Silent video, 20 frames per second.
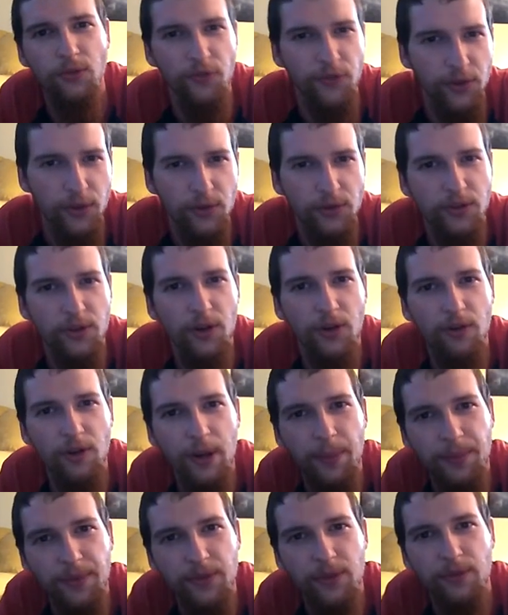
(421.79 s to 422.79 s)
views go
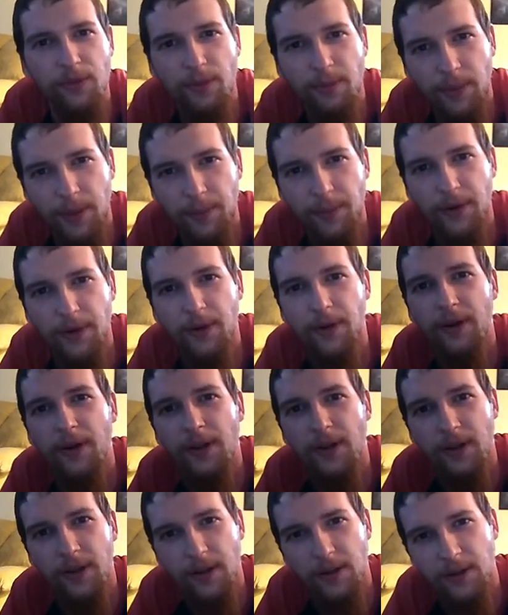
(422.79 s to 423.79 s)
up. So remember,
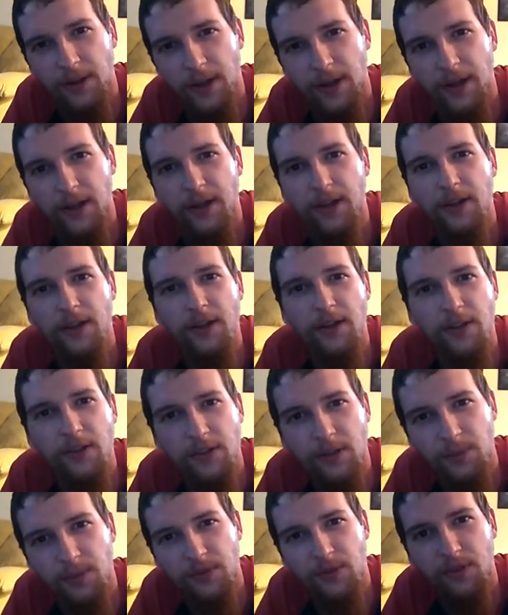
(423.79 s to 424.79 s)
like,
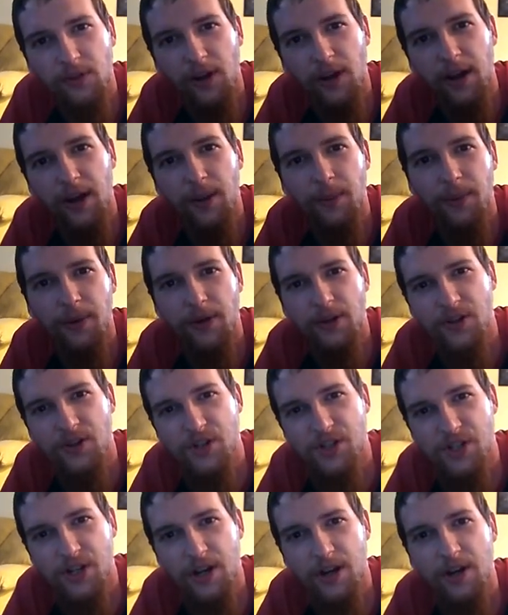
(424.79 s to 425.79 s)
subscribe,
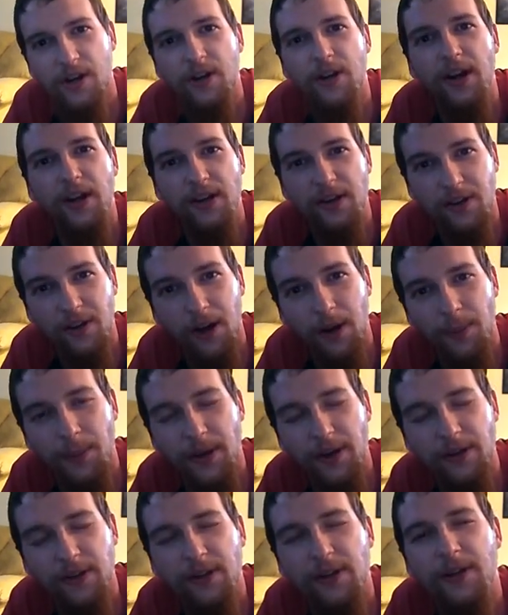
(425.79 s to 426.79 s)
share, and
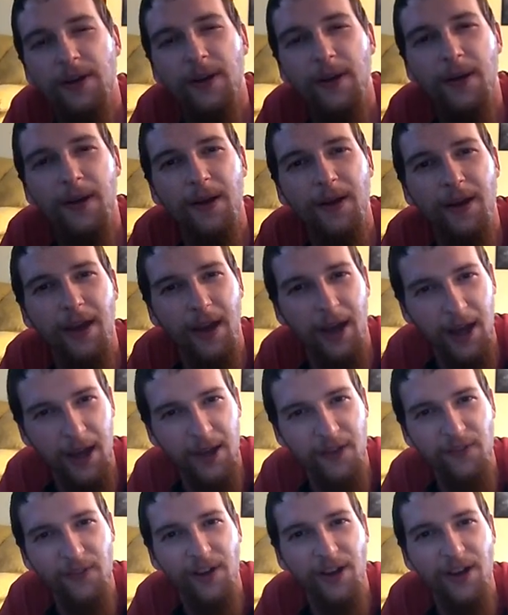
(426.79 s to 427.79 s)
comment.
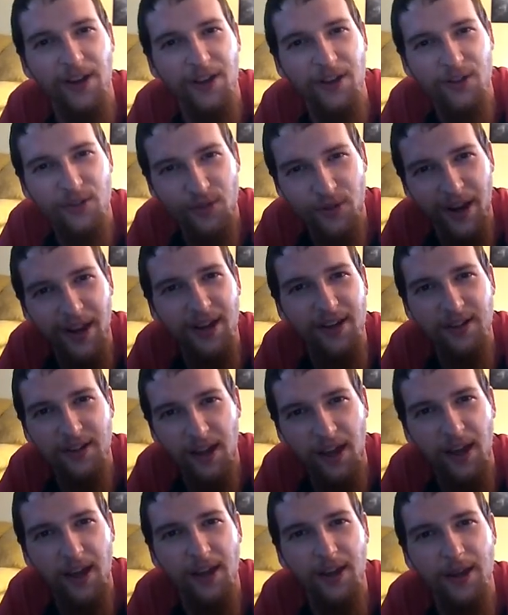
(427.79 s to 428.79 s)
Have a great
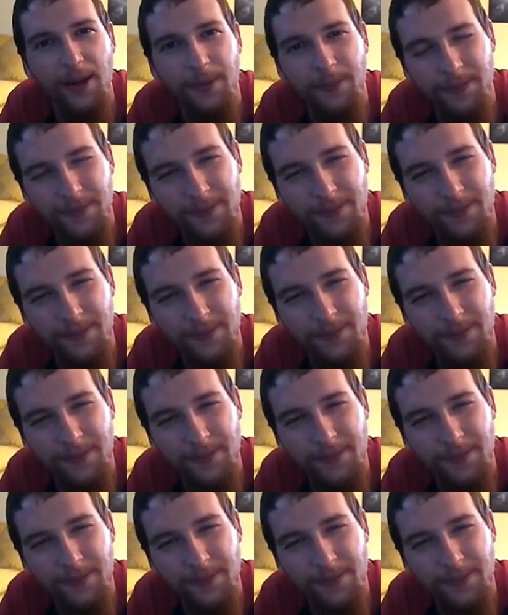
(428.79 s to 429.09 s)
day.